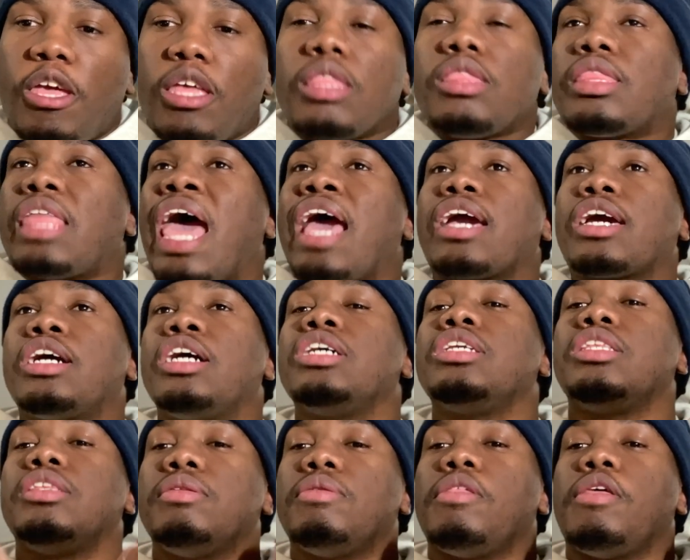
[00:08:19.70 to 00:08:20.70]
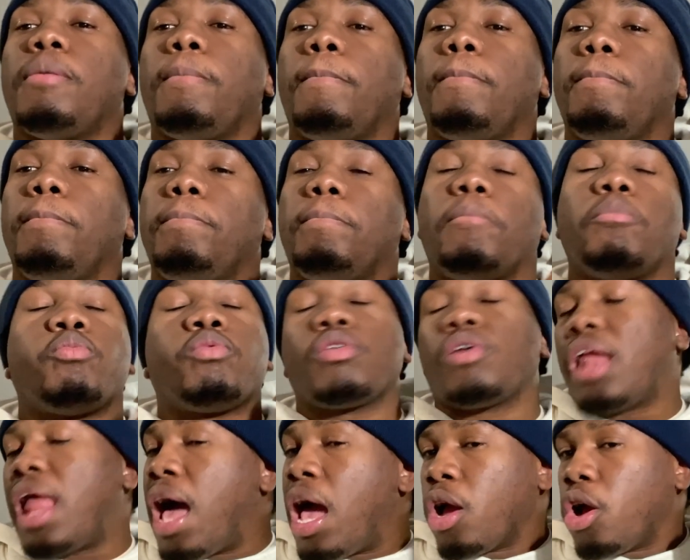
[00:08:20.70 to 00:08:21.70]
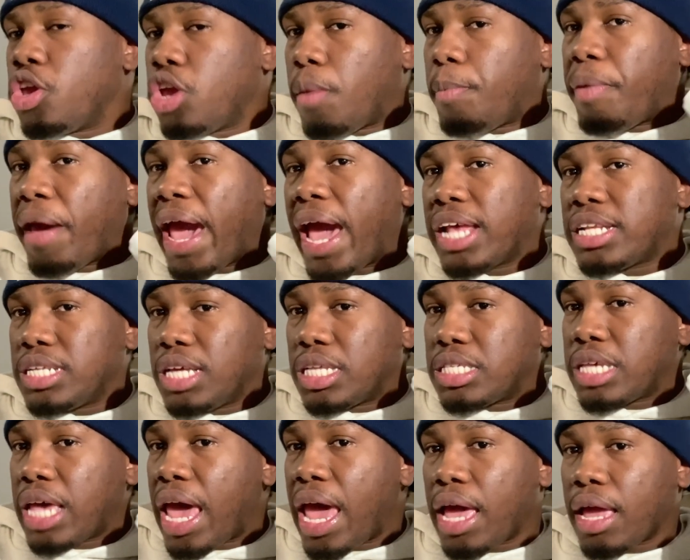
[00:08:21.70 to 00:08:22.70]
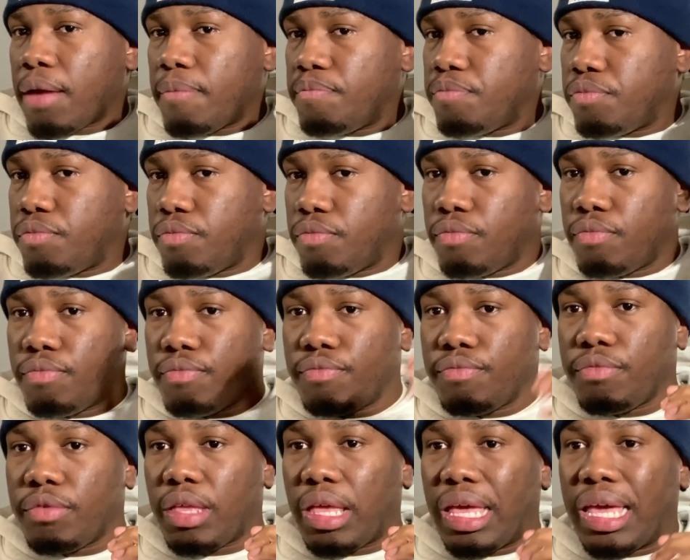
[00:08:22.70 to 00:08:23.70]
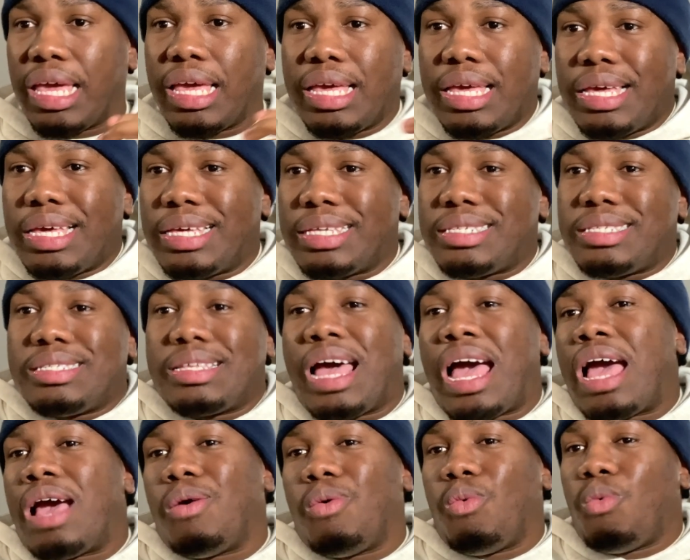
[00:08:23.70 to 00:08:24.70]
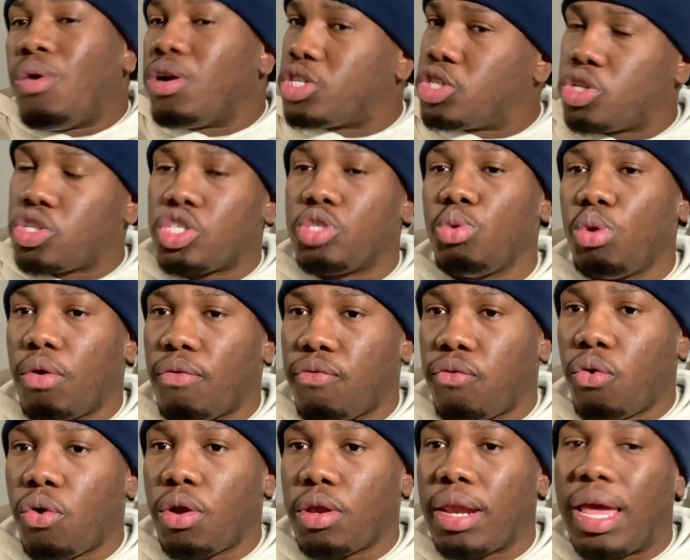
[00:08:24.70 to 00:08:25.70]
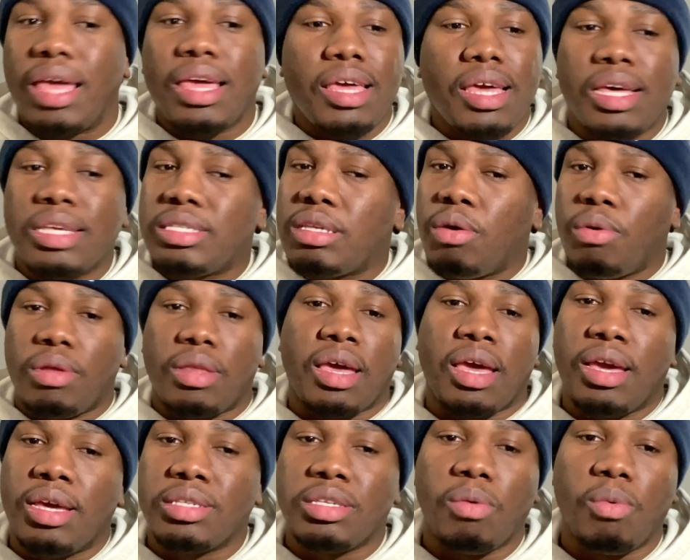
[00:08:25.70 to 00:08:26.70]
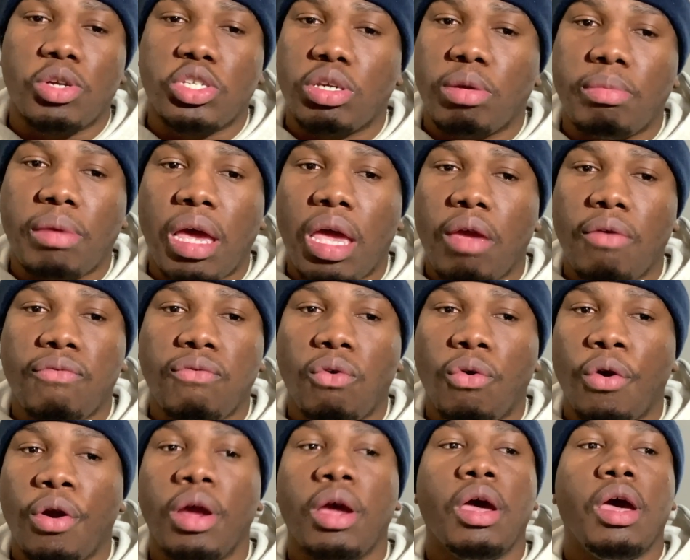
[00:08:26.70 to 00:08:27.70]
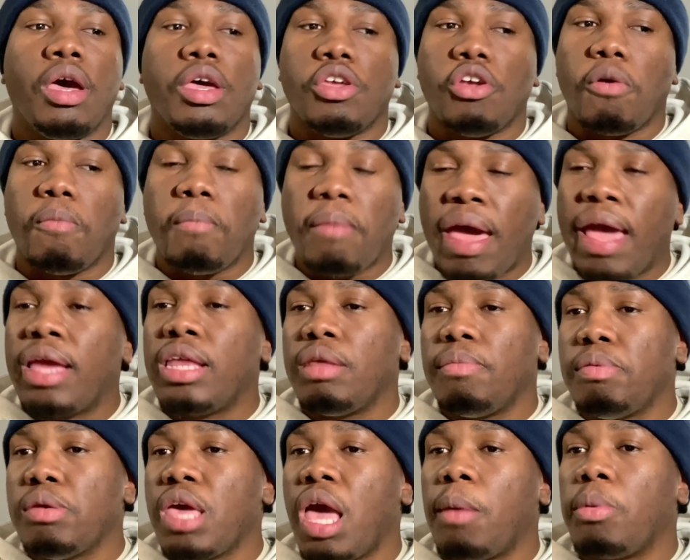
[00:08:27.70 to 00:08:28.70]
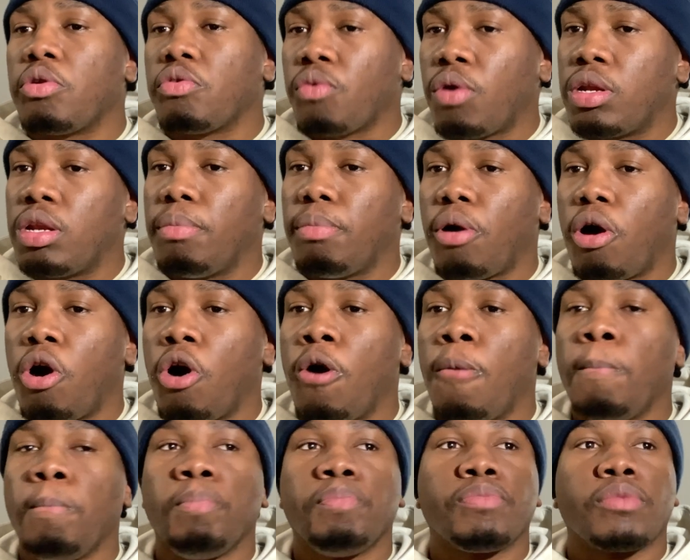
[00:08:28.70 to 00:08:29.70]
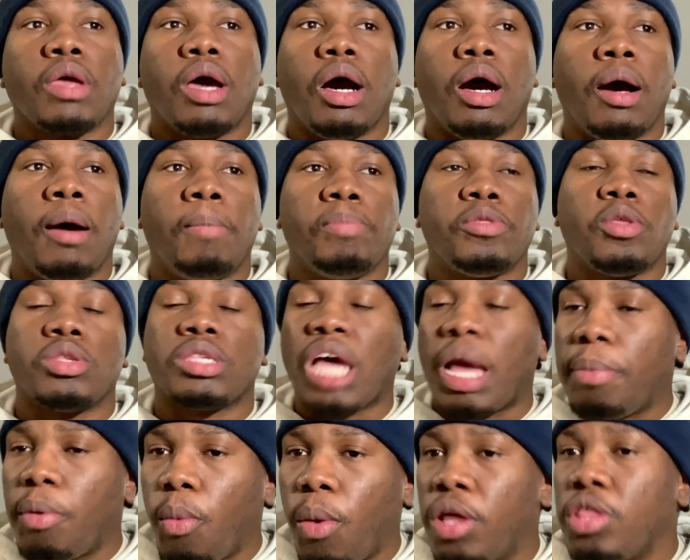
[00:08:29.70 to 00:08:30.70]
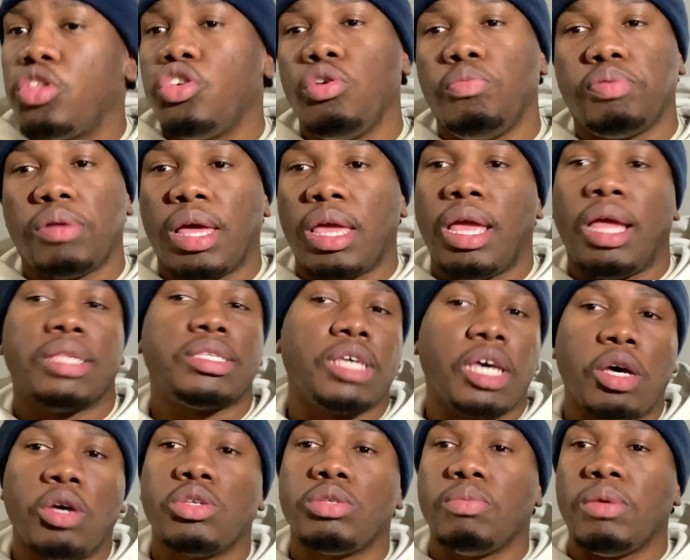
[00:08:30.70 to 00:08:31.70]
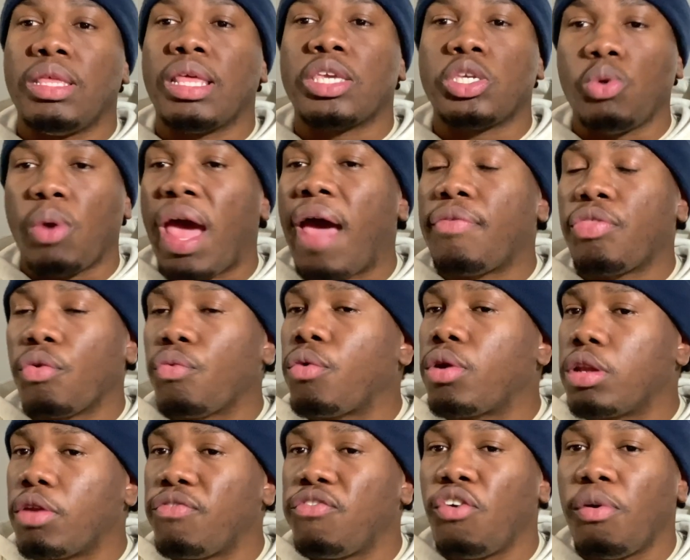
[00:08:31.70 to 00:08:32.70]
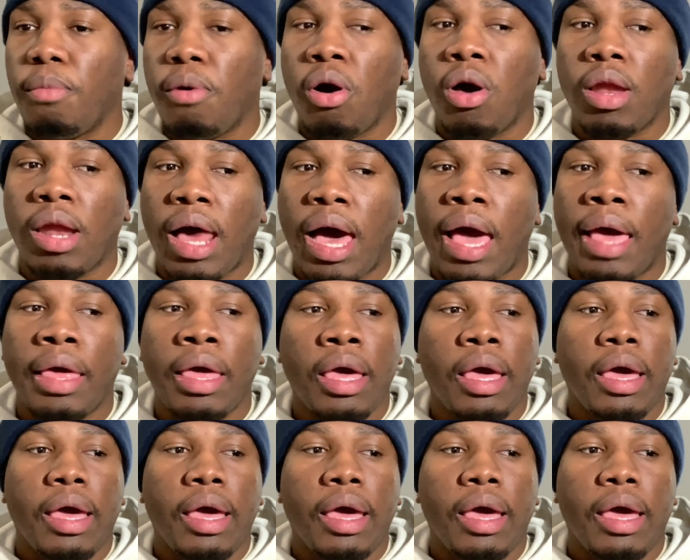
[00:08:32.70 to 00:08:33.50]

that relying on your passing attack is not what you're suited for. That isn't what you're made for. You're made to be able to run the ball. The type of weather you play in tells me that you have to run the football a lot,